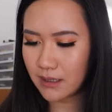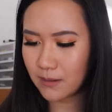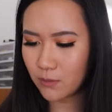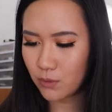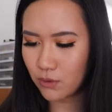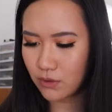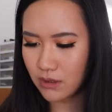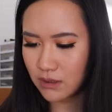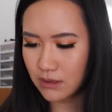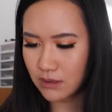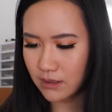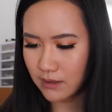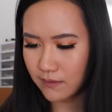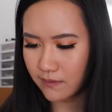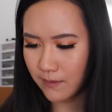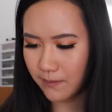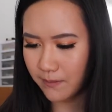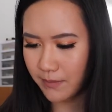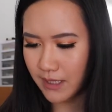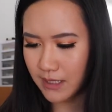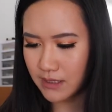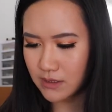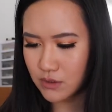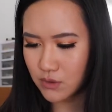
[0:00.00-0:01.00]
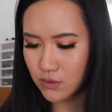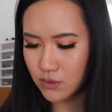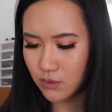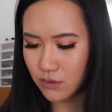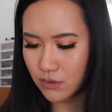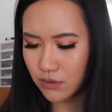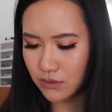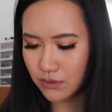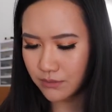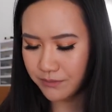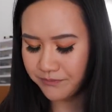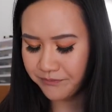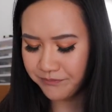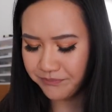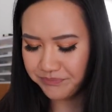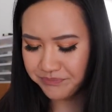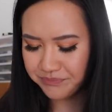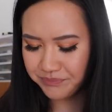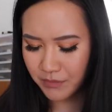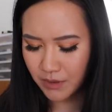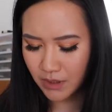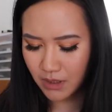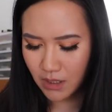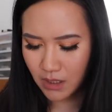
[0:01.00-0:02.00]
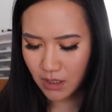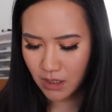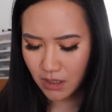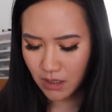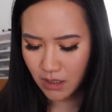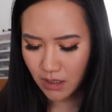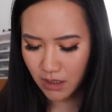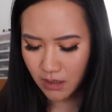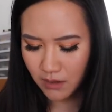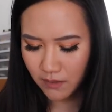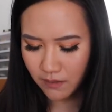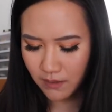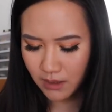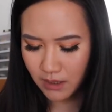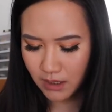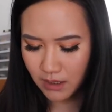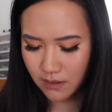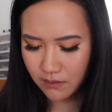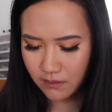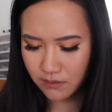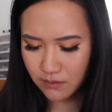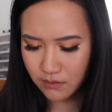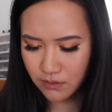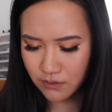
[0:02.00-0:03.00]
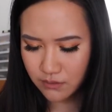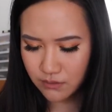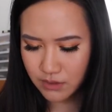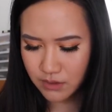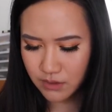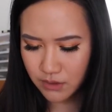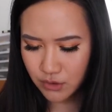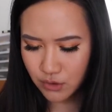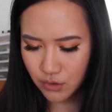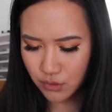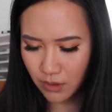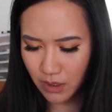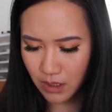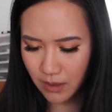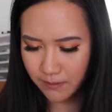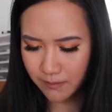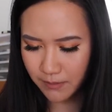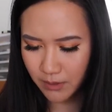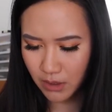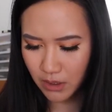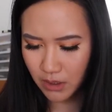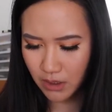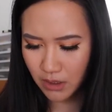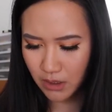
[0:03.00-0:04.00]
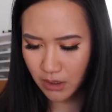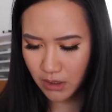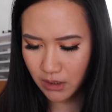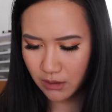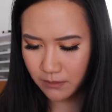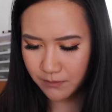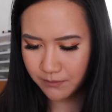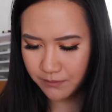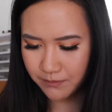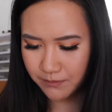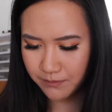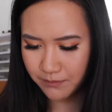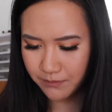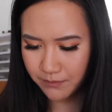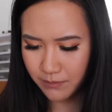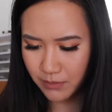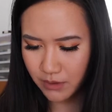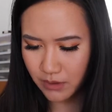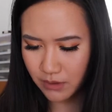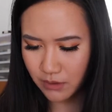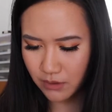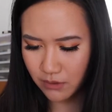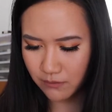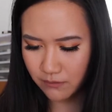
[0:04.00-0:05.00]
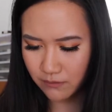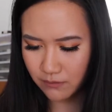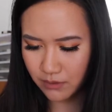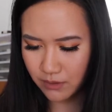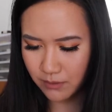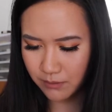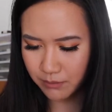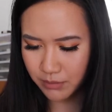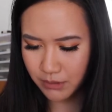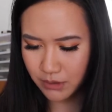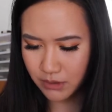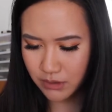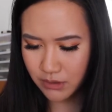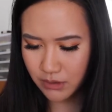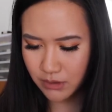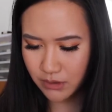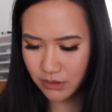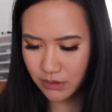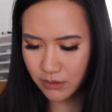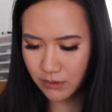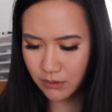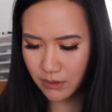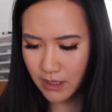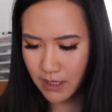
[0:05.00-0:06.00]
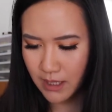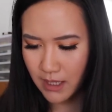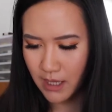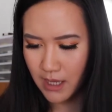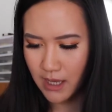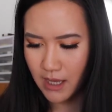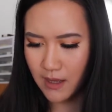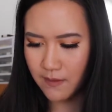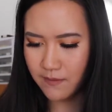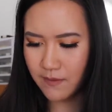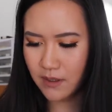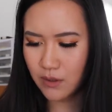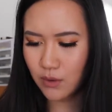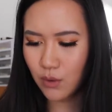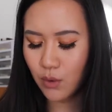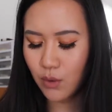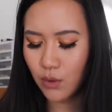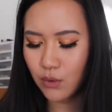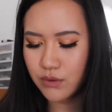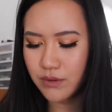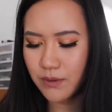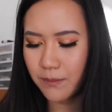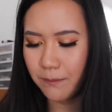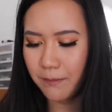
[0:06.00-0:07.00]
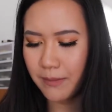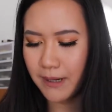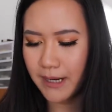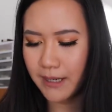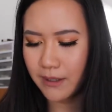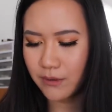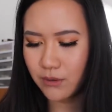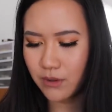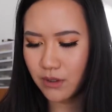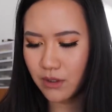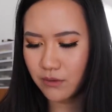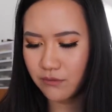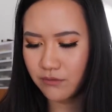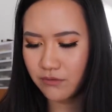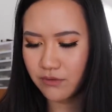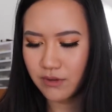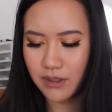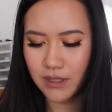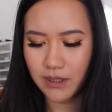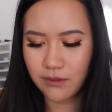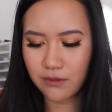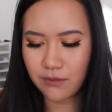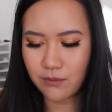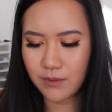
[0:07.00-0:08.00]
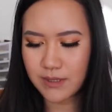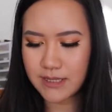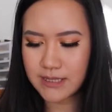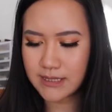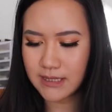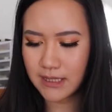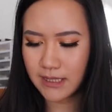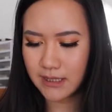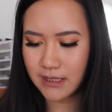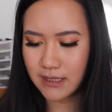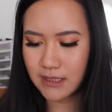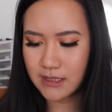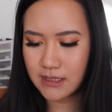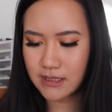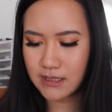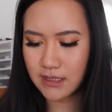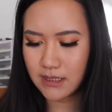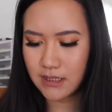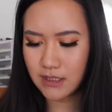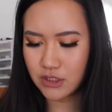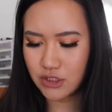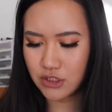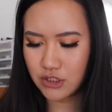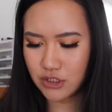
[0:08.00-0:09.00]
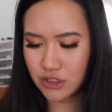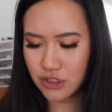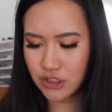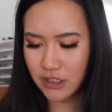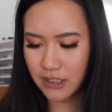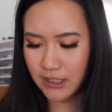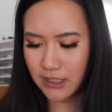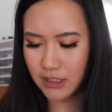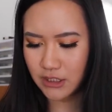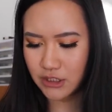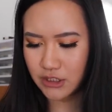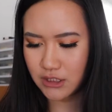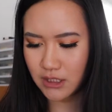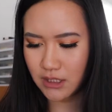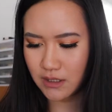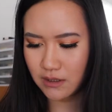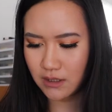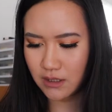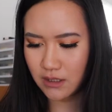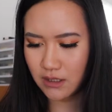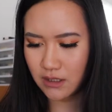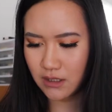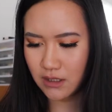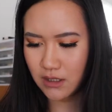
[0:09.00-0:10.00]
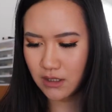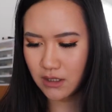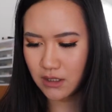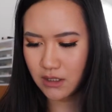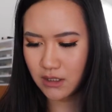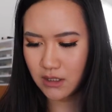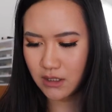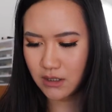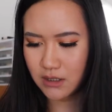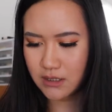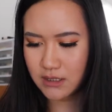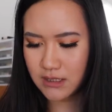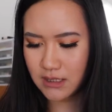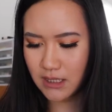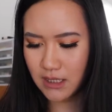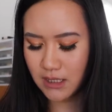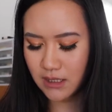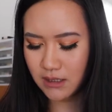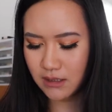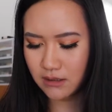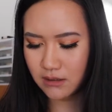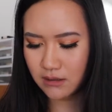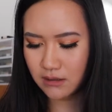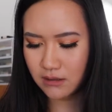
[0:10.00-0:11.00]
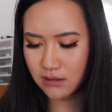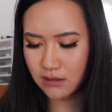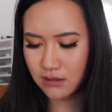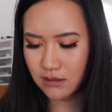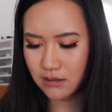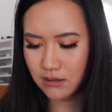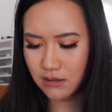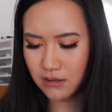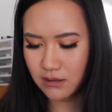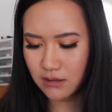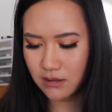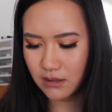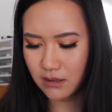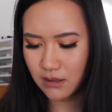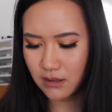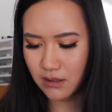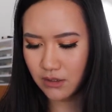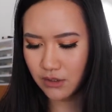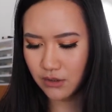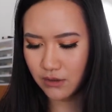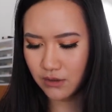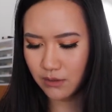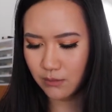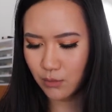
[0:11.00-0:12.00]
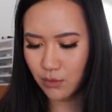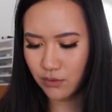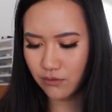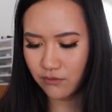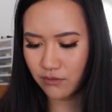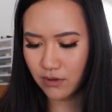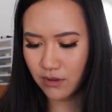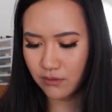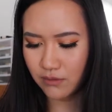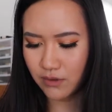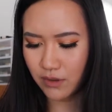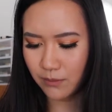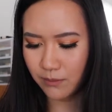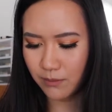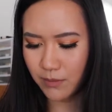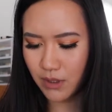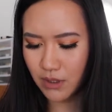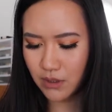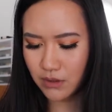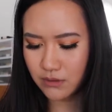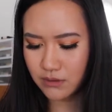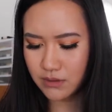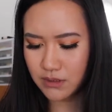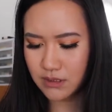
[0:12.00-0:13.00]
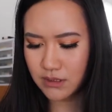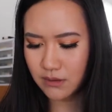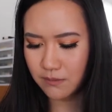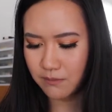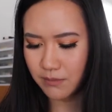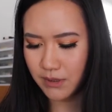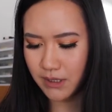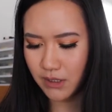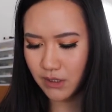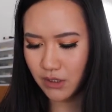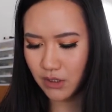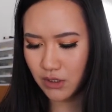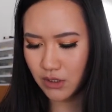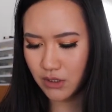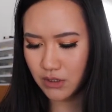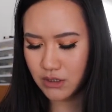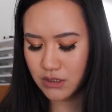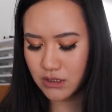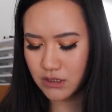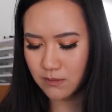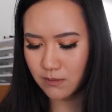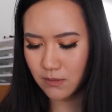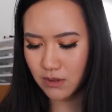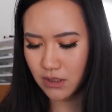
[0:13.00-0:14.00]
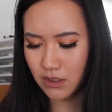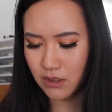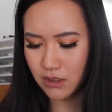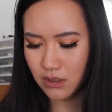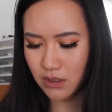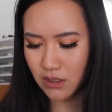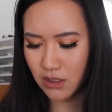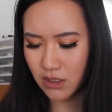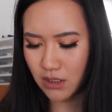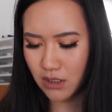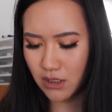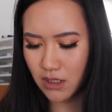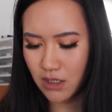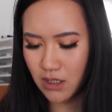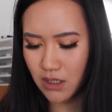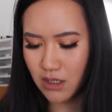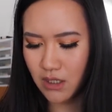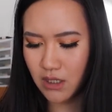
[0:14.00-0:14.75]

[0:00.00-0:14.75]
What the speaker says: I'm going to click the pen tool and then use the dropper, put it over the blue, and then hold the background for like 3 seconds and it should change. And then done, and then you can move around your post to bigger, smaller,